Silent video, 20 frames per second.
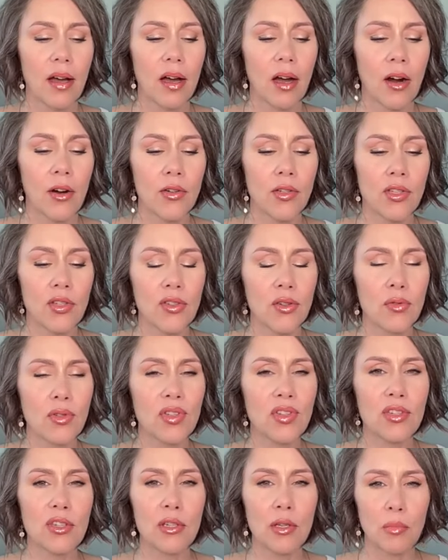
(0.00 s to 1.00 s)
are so
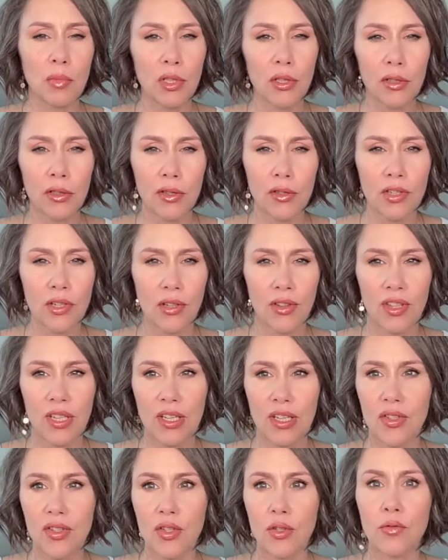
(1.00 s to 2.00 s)
similar to
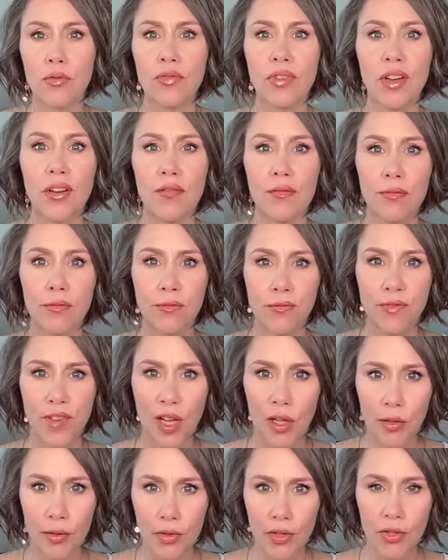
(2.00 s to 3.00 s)
things you've
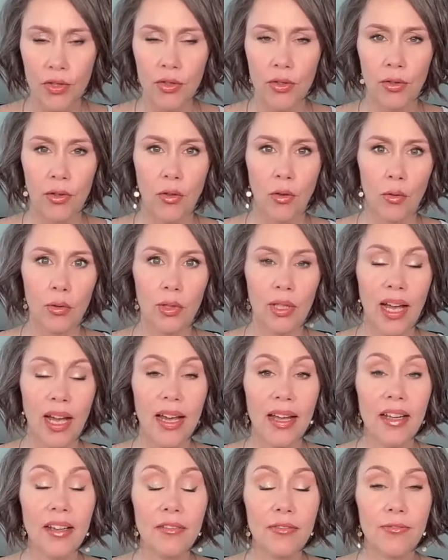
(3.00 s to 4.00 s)
felt your whole
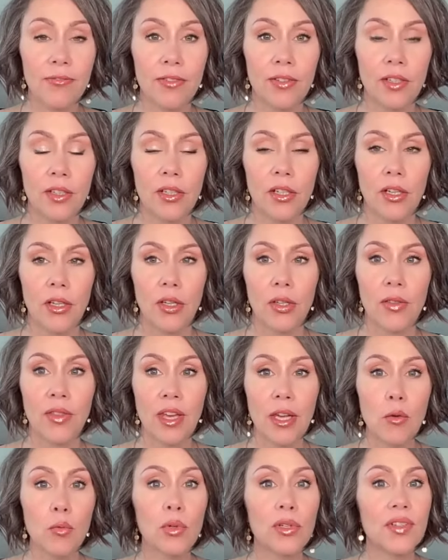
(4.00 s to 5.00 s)
life,
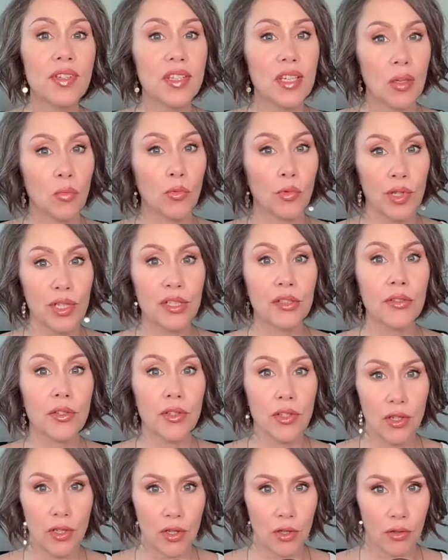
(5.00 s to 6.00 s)
they will seem real
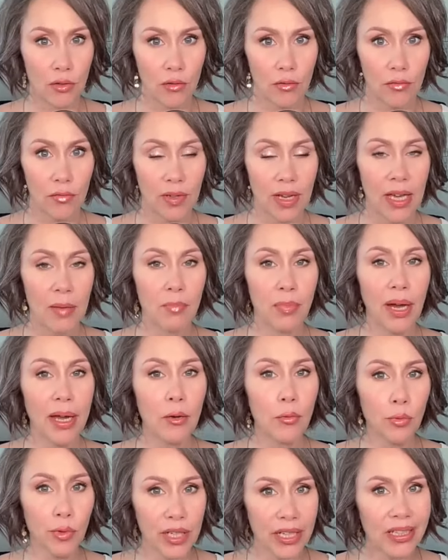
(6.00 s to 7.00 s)
to you. And by
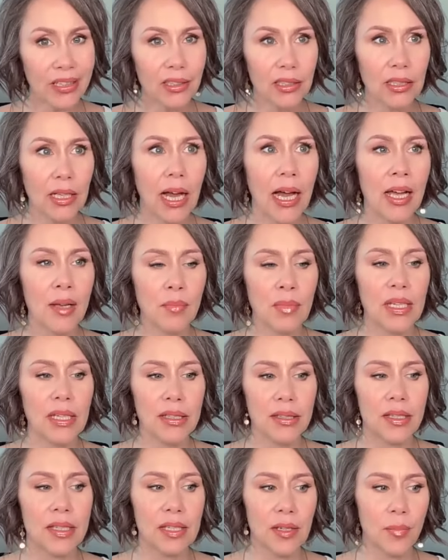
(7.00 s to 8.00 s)
real, I
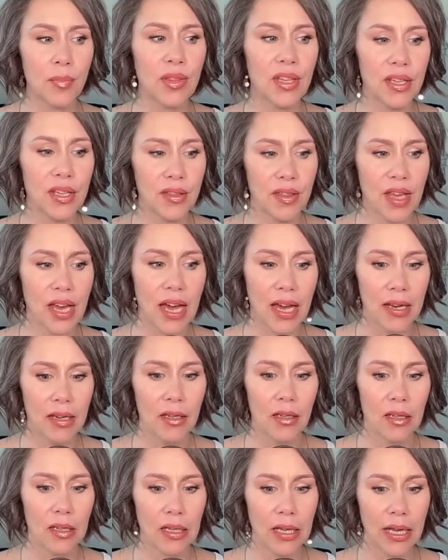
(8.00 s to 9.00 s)
mean something that
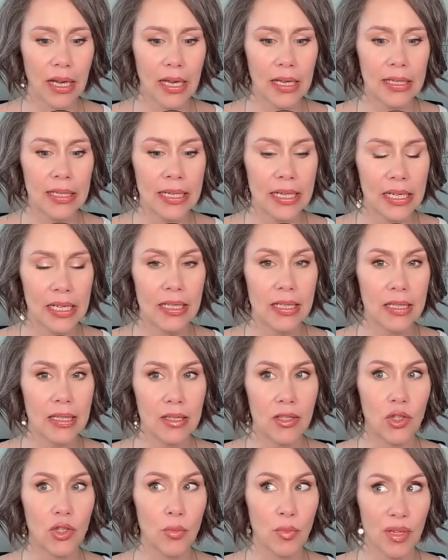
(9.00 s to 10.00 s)
needs
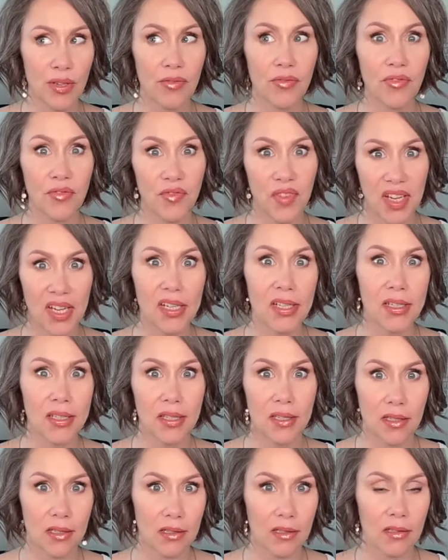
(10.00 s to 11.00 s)
to be
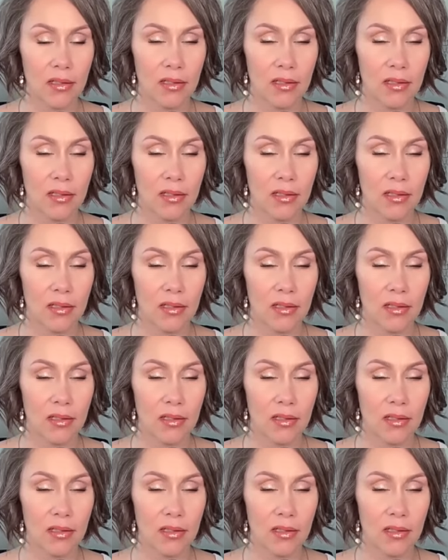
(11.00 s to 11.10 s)
fixed.